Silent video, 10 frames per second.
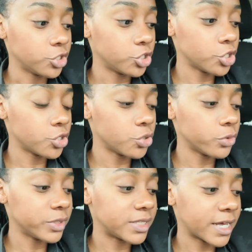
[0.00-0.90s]

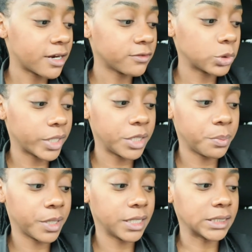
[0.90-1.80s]
So instead of $20
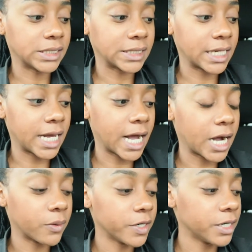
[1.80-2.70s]
an
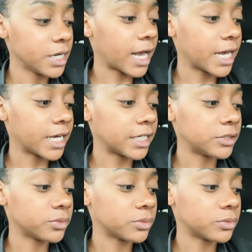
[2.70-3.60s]
hour,
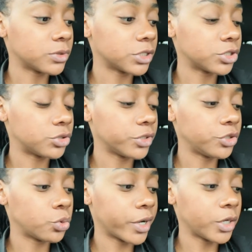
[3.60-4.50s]
I was
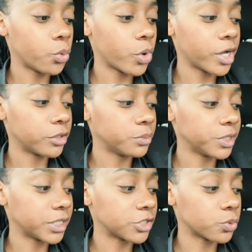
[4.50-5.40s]
doing 21
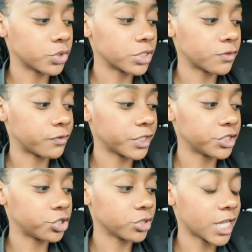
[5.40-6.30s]
because it was
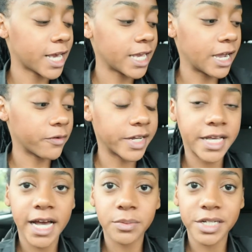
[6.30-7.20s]
1st July. I
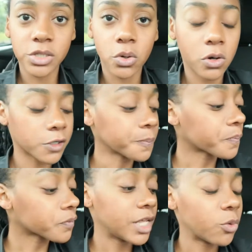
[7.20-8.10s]
already had my score.
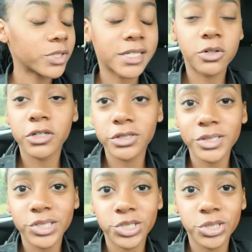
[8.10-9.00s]
That was a
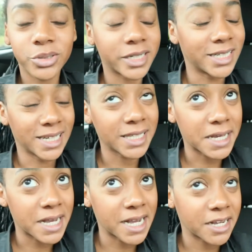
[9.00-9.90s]
cruise too, and I
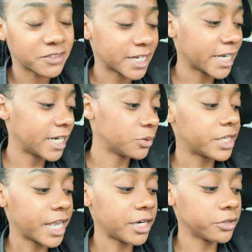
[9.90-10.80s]
loved, again,
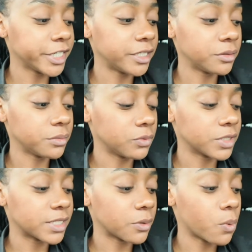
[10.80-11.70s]
catering
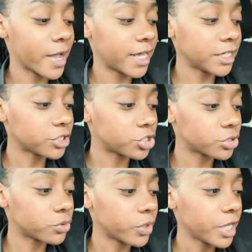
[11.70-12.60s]
was a wedding
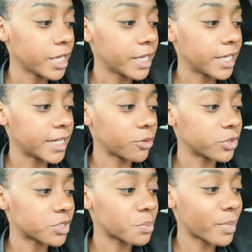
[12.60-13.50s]
too, and that
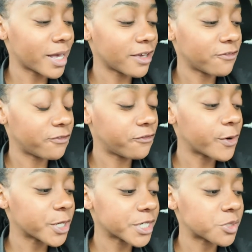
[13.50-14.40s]
was my
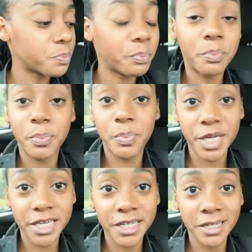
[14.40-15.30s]
first
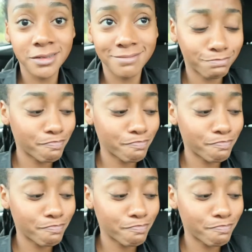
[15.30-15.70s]
big